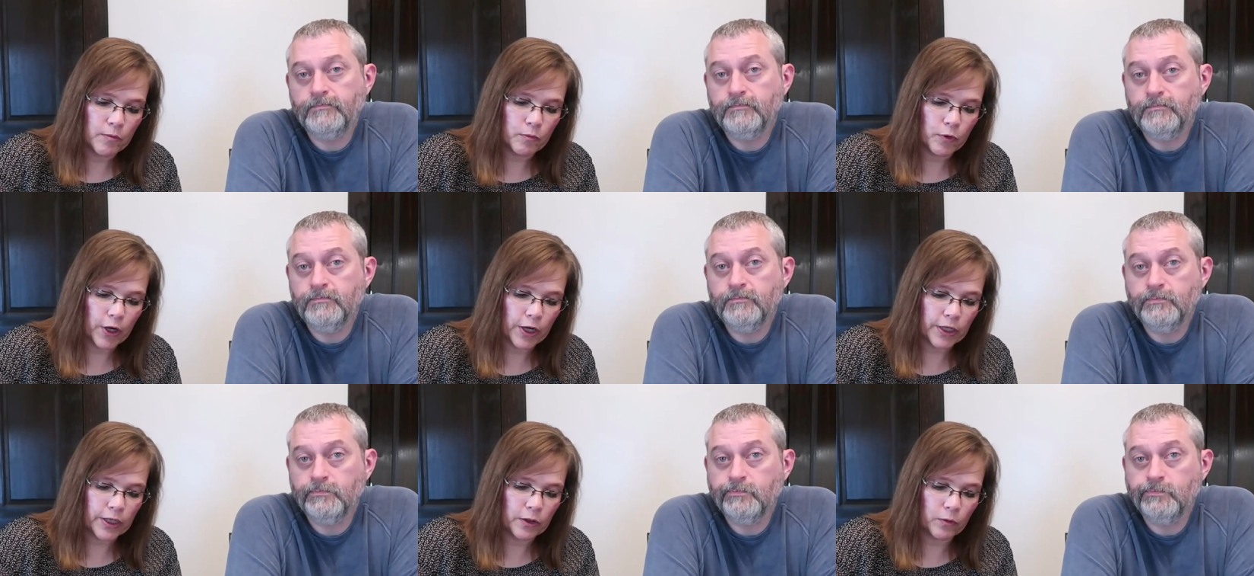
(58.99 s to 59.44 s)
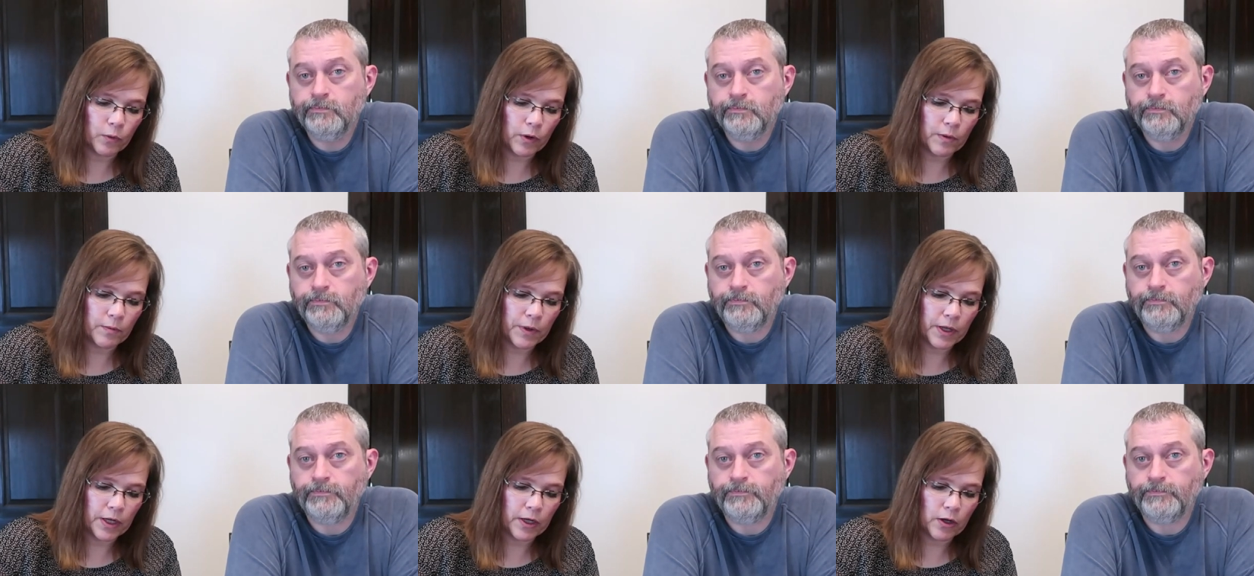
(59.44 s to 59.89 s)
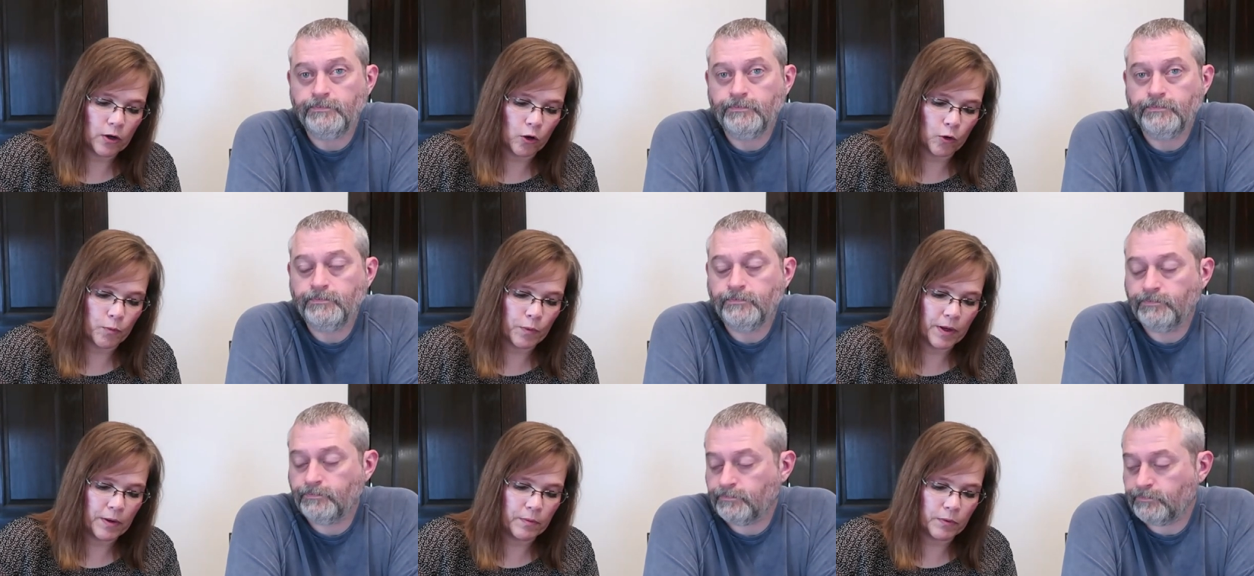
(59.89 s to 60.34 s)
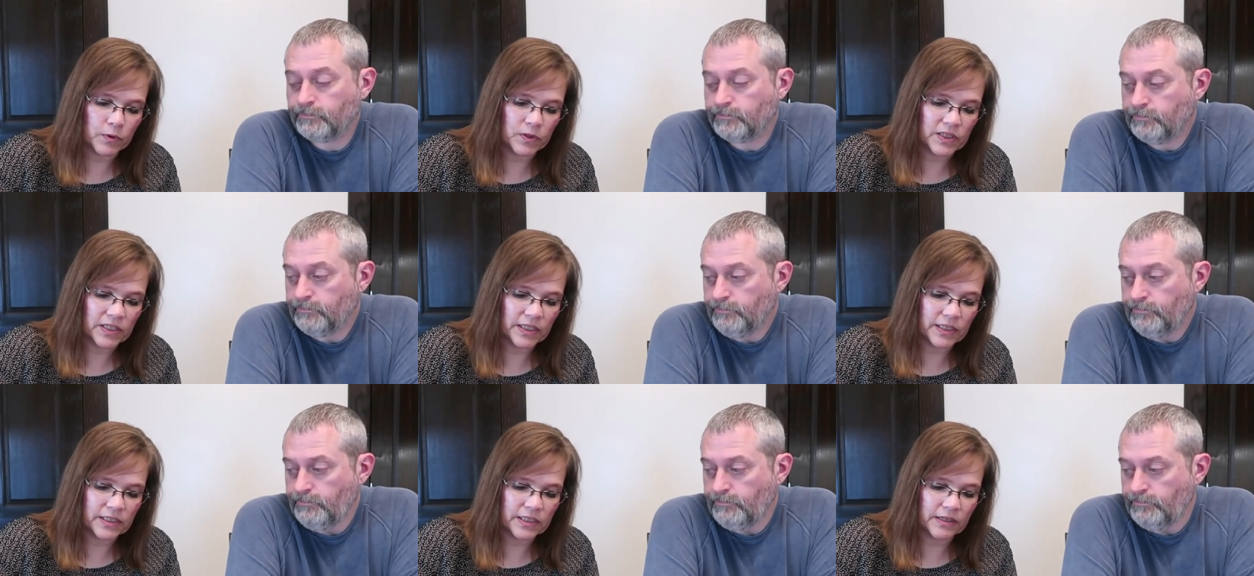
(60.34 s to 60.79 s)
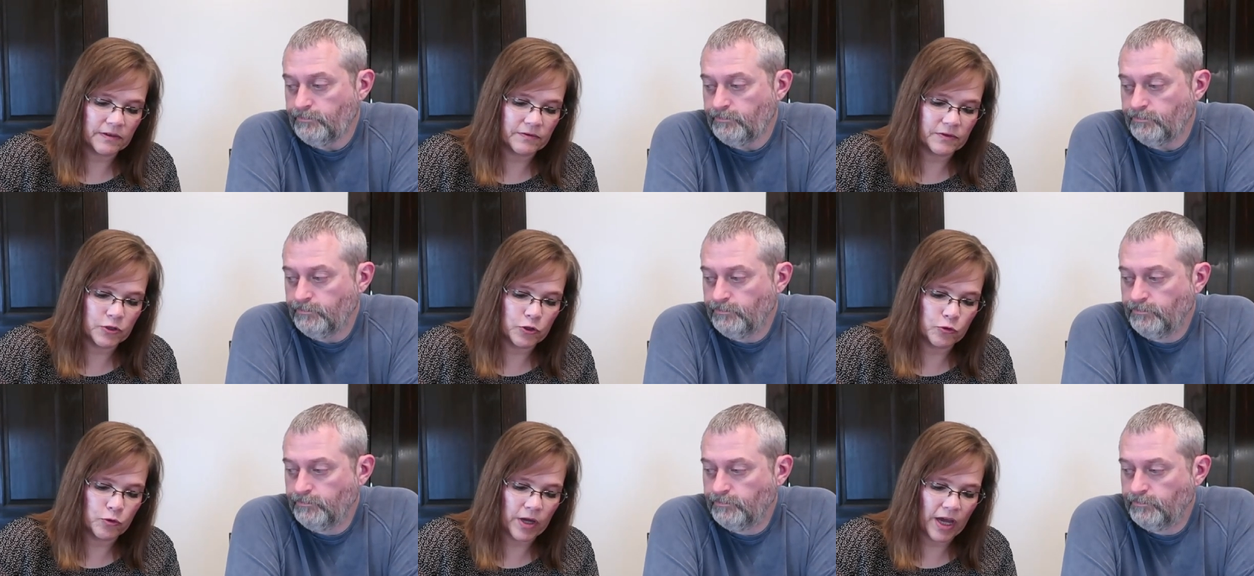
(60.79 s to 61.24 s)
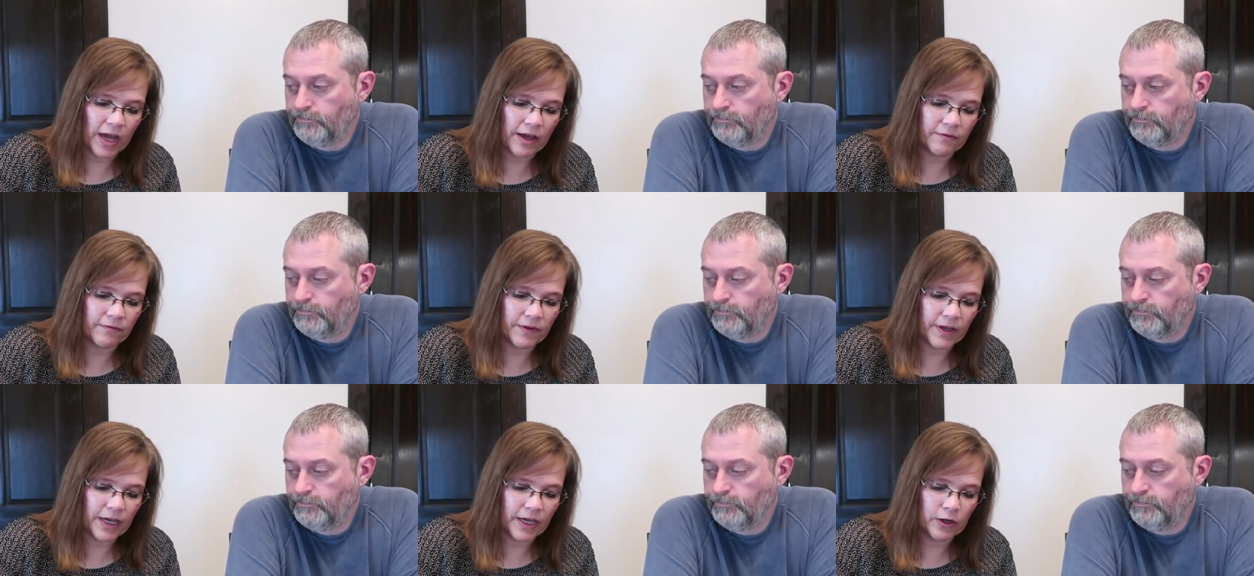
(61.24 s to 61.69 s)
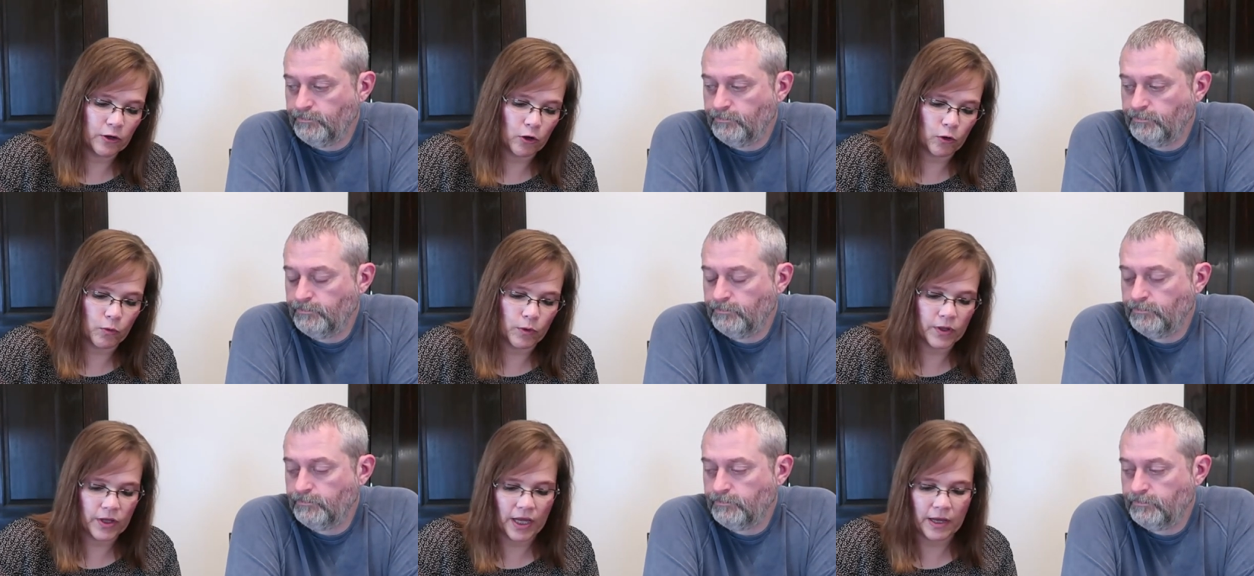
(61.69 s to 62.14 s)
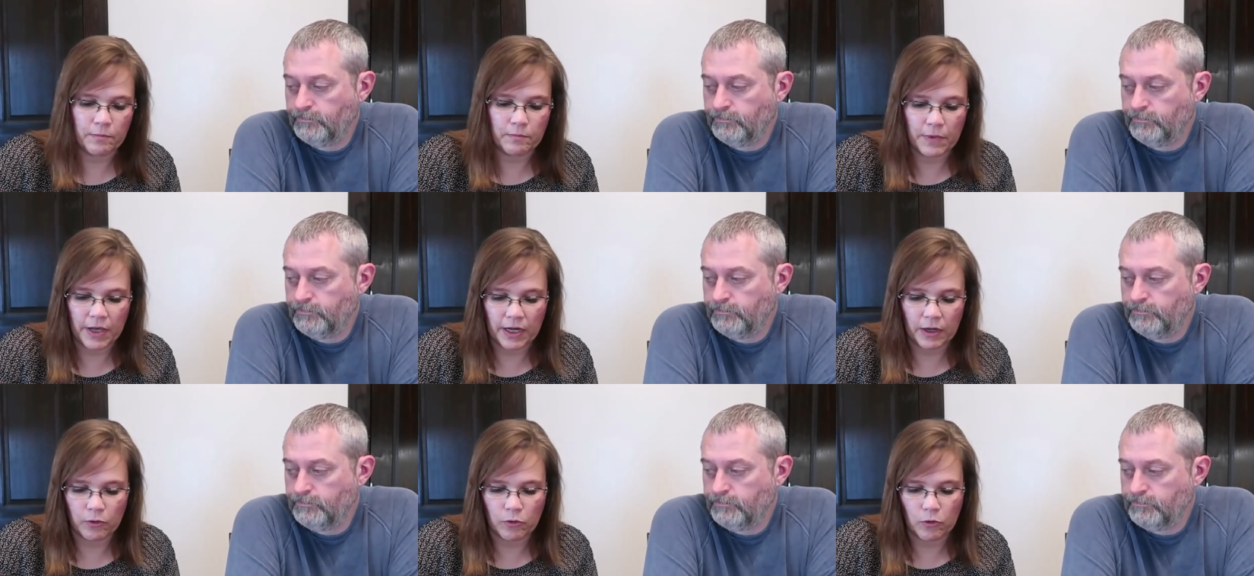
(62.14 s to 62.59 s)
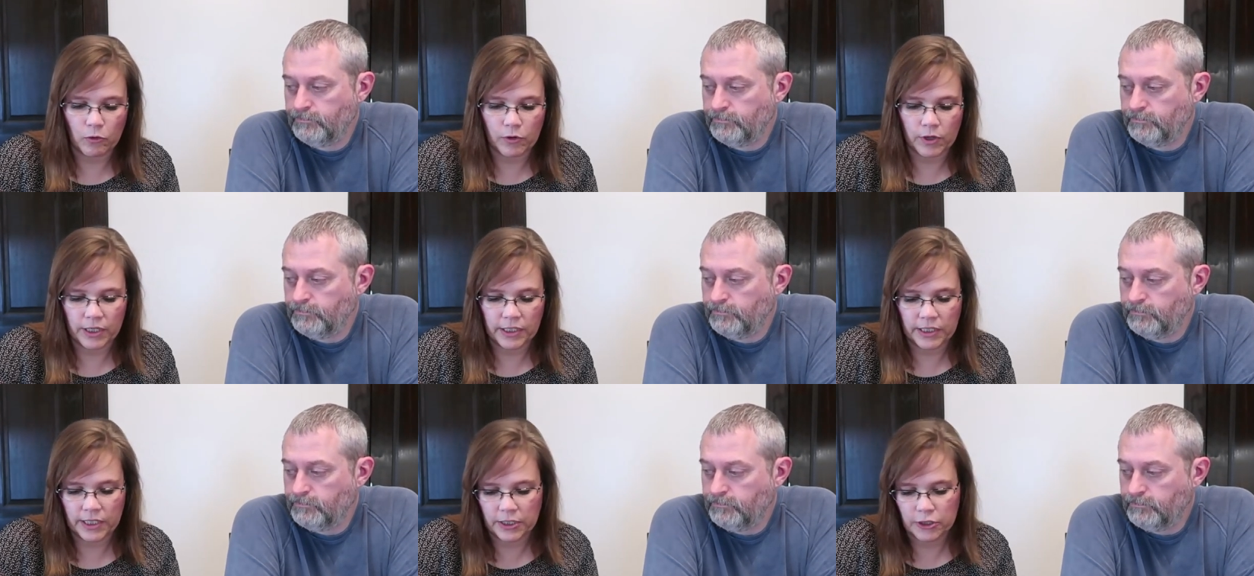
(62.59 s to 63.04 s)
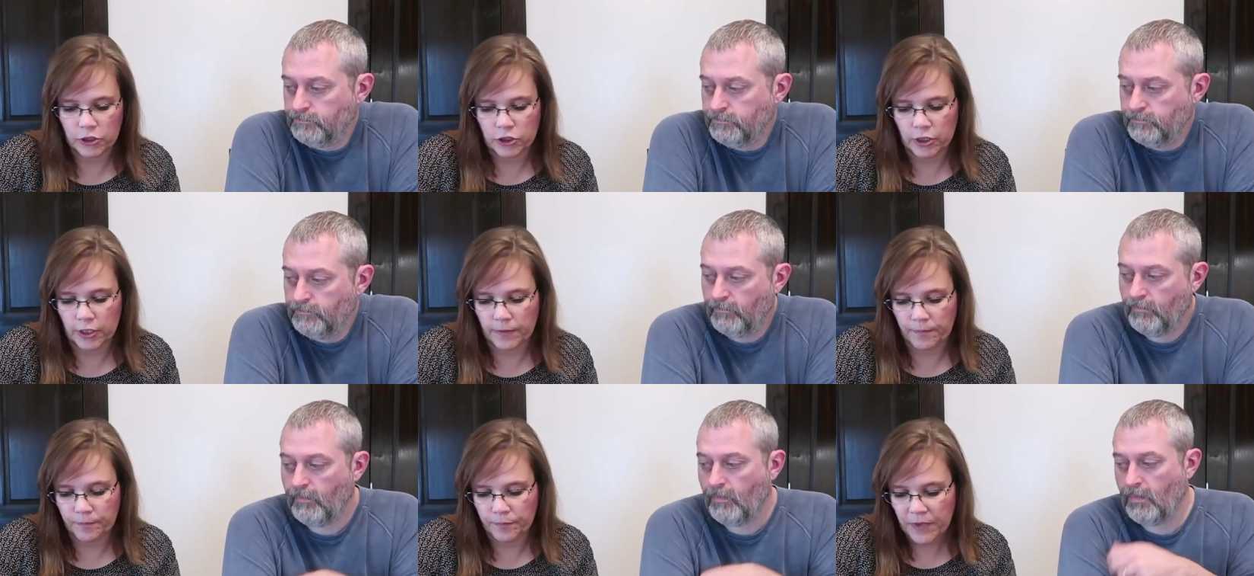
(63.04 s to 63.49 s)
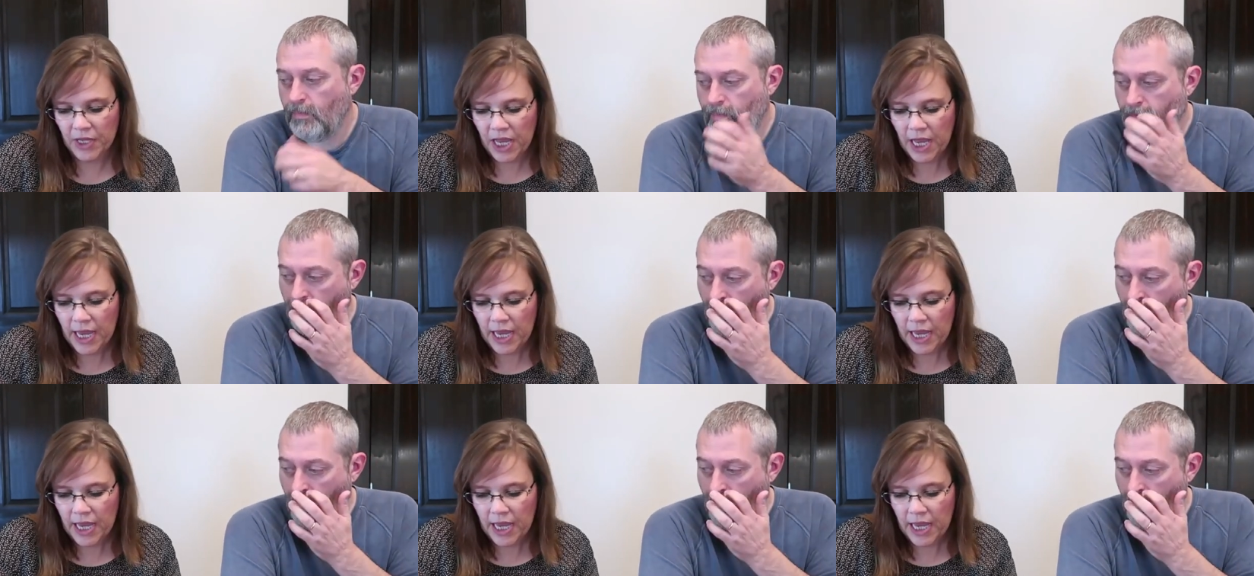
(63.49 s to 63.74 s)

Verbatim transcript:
Speaker 1: pregnant women, or people sensitive to caffeine or with a medical condition.